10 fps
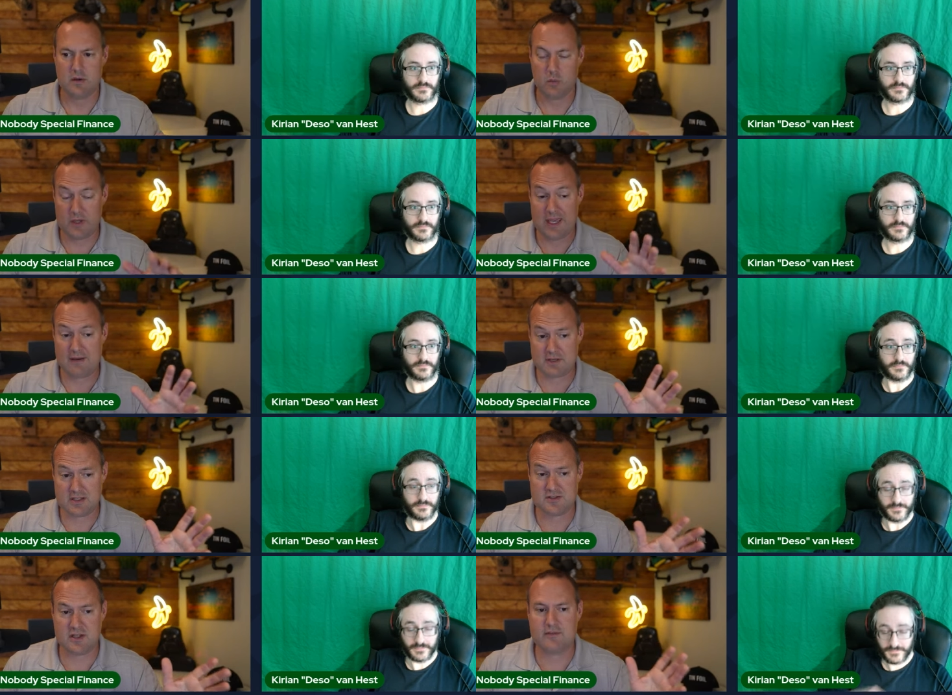Speaker 1: we have
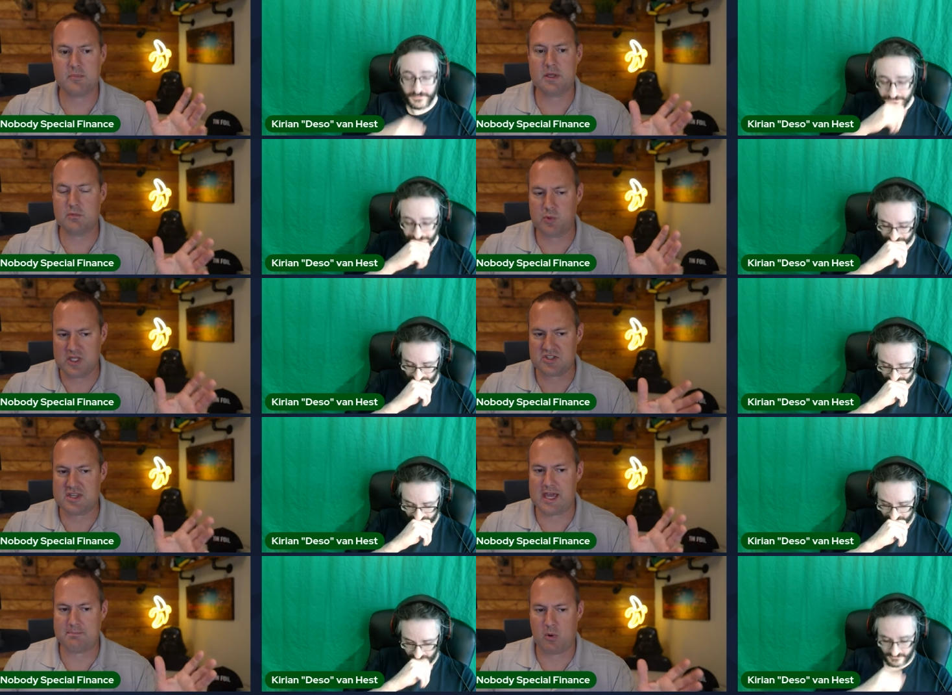conceivably reached
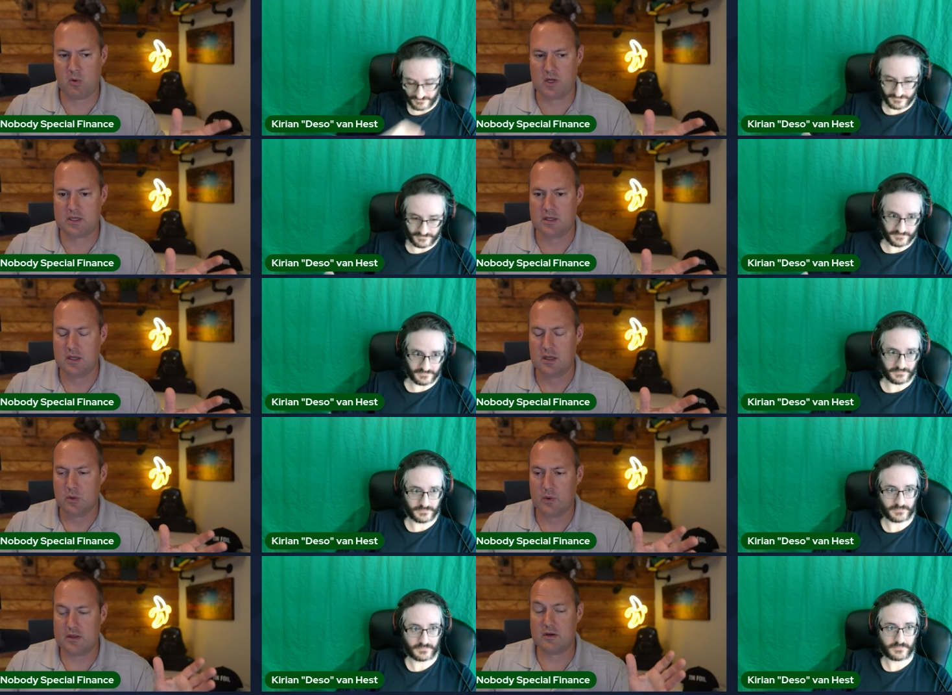that point
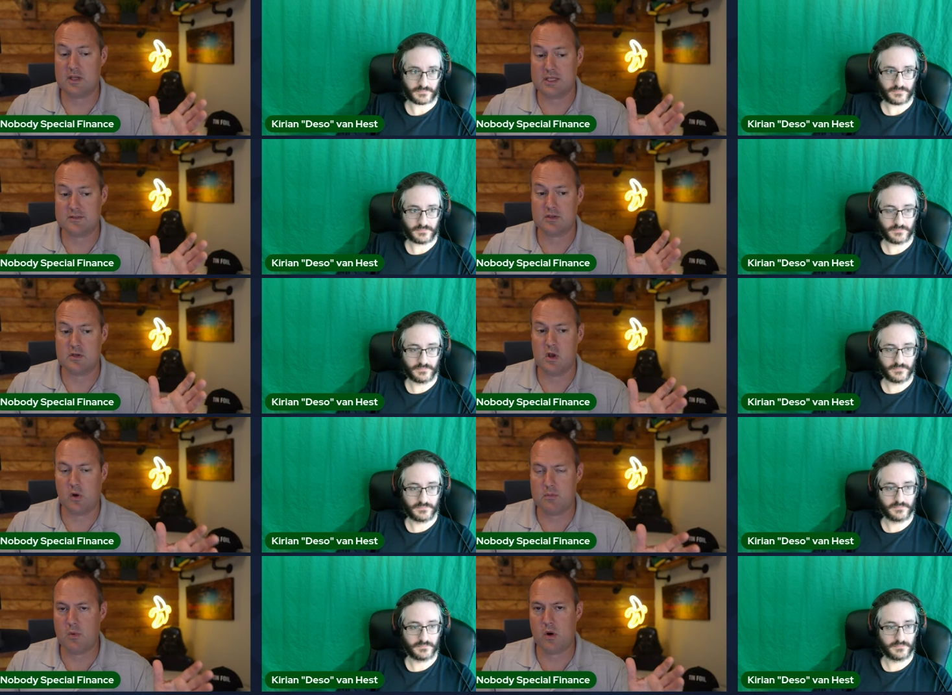where there is no
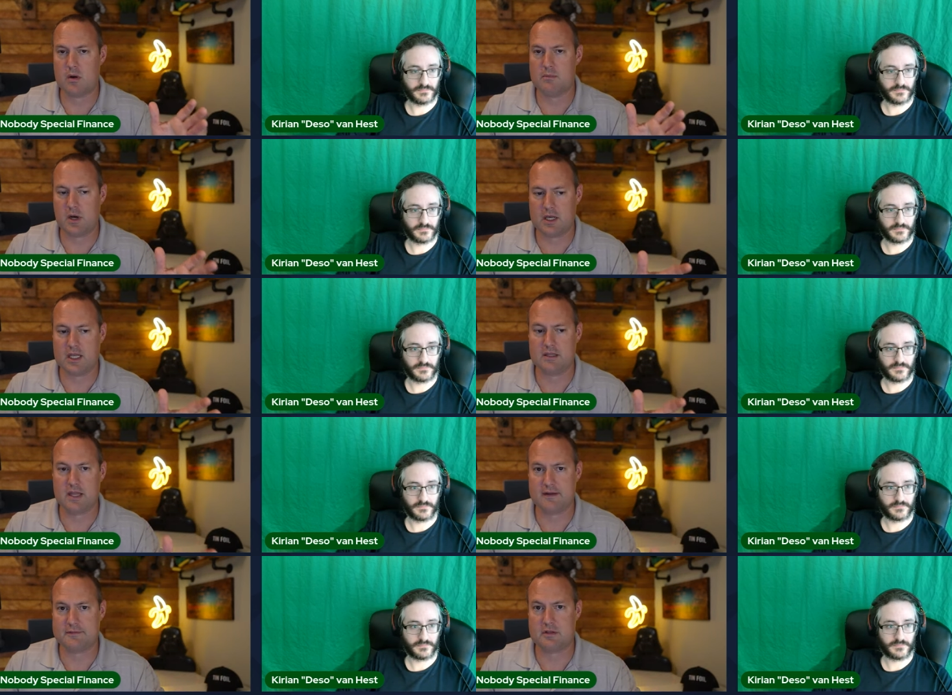more money
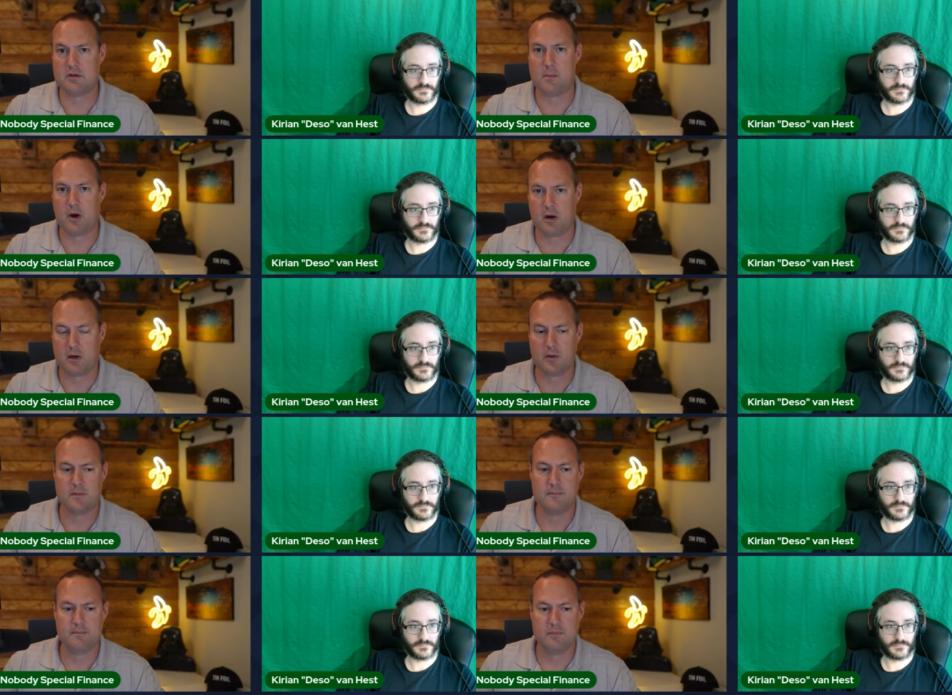left to borrow.
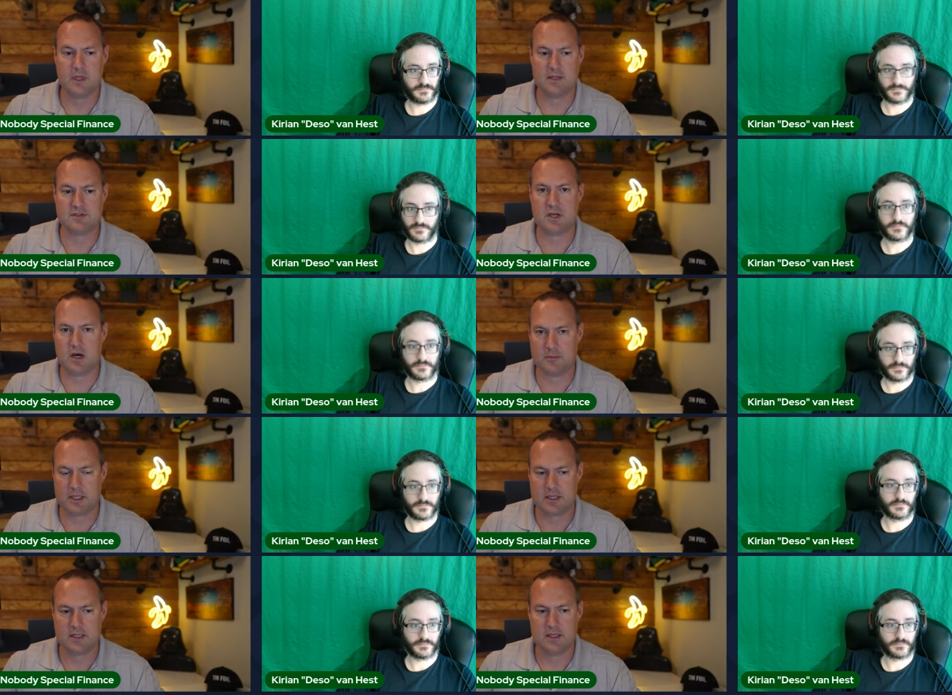
Speaker 2: It's coming.
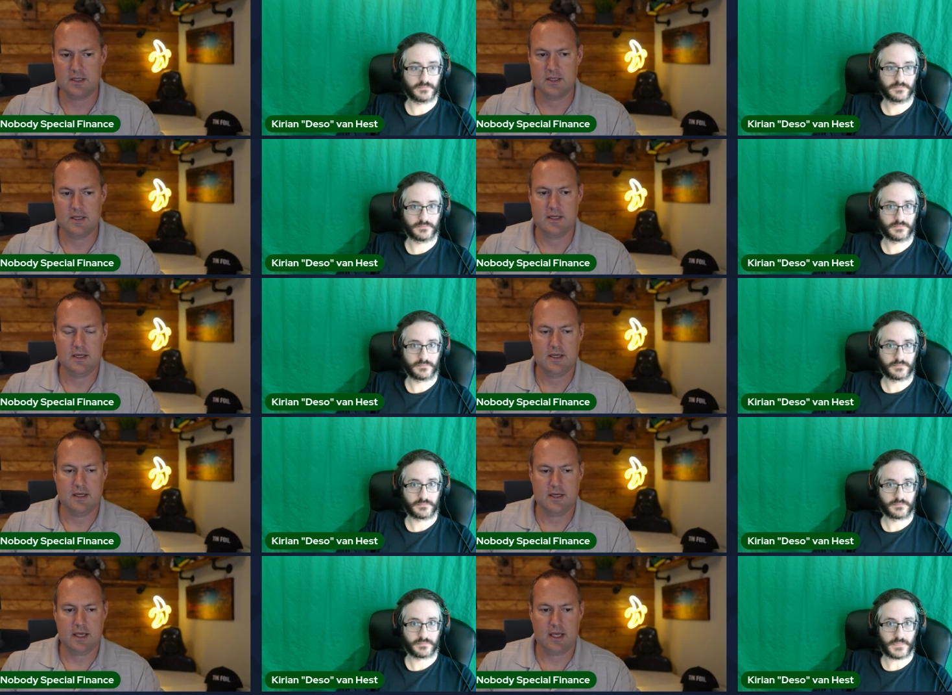
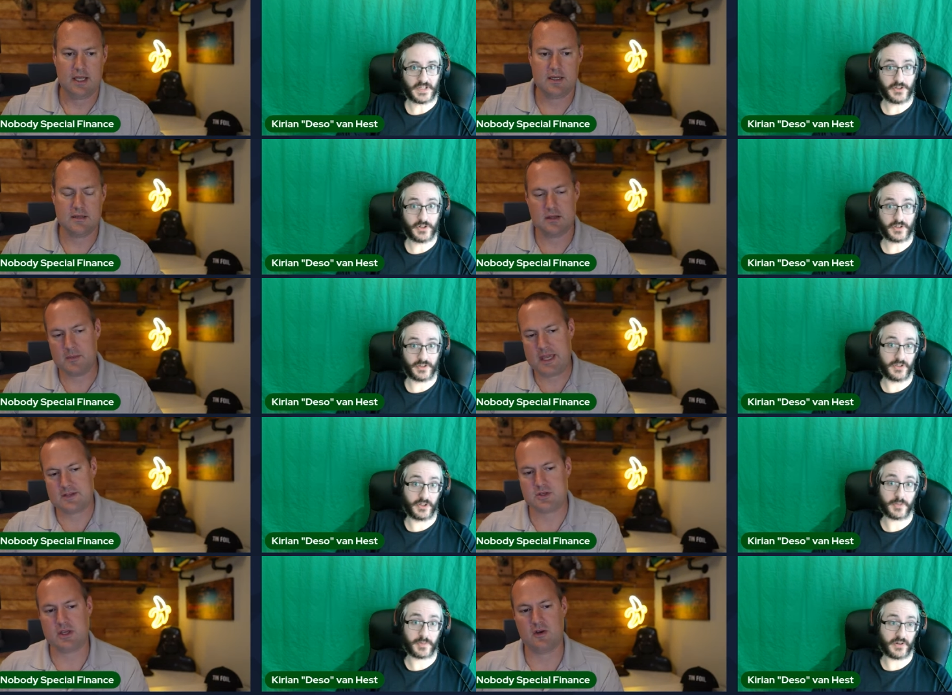And and Europe,
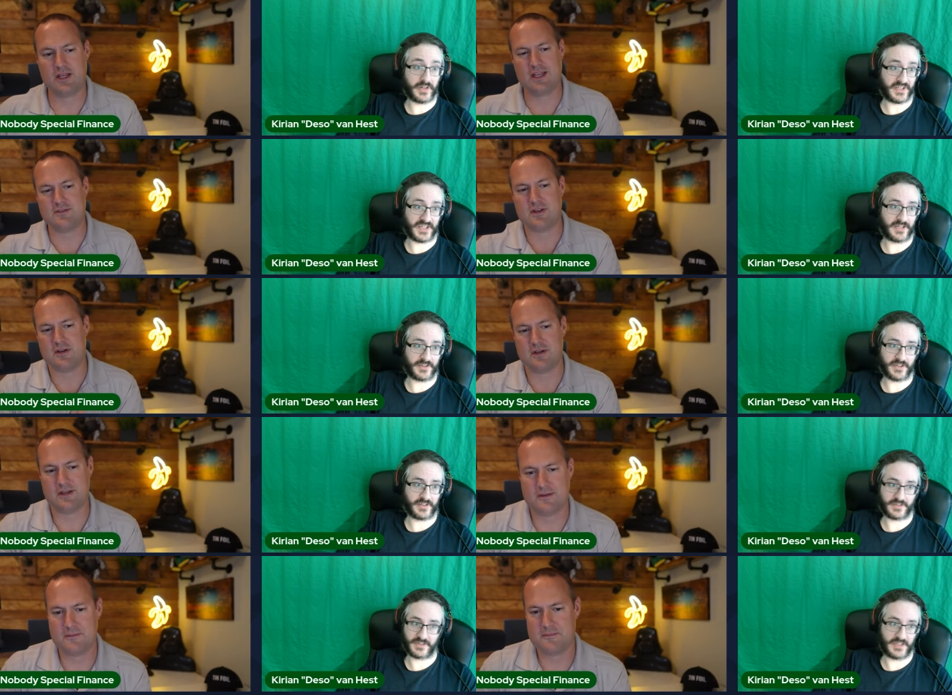Europe going down
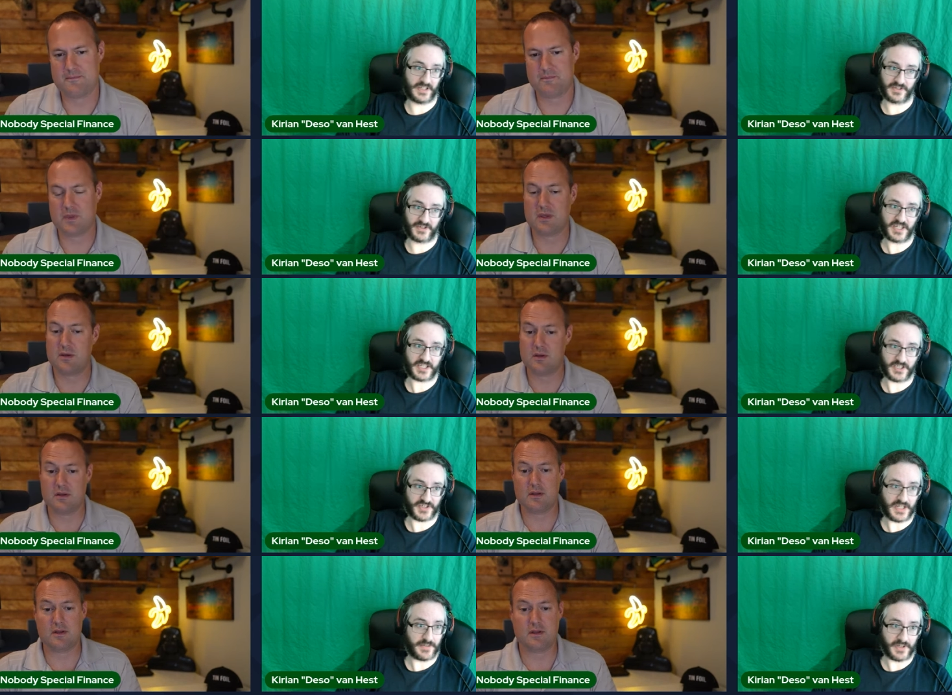is not going to
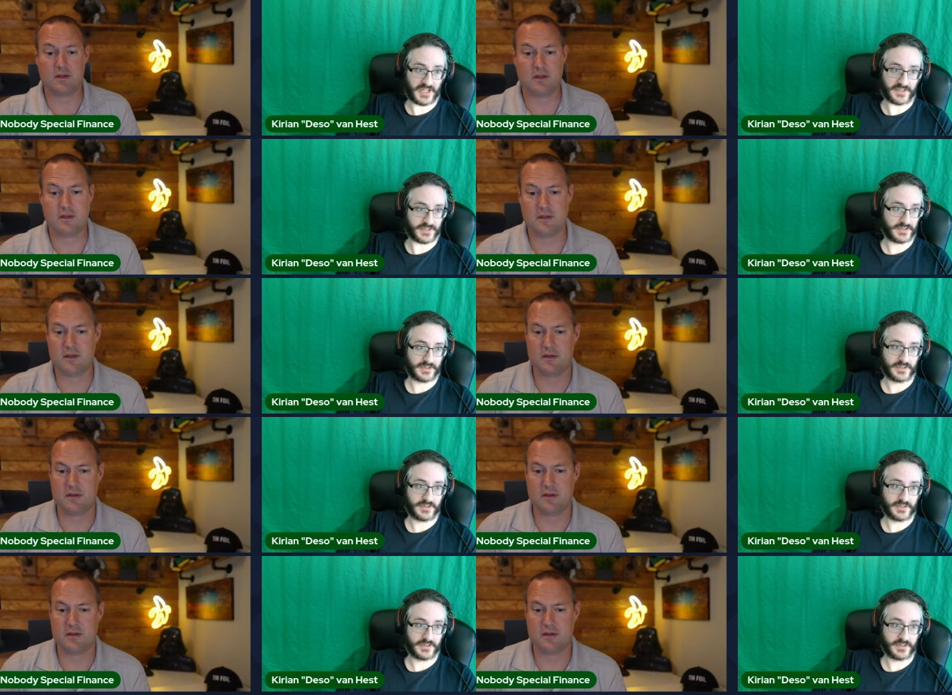save you either.